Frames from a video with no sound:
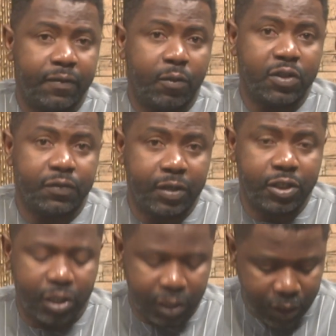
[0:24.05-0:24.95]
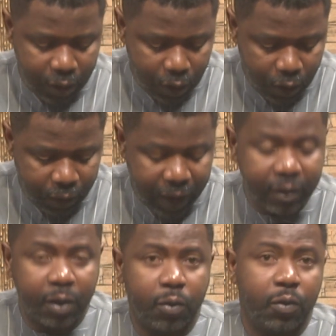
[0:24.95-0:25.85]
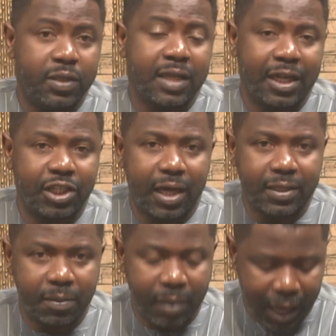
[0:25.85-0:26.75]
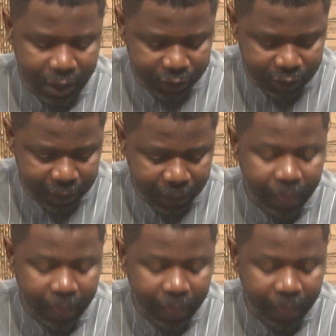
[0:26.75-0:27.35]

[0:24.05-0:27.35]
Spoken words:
was featured, or rather, who was at Chatham House.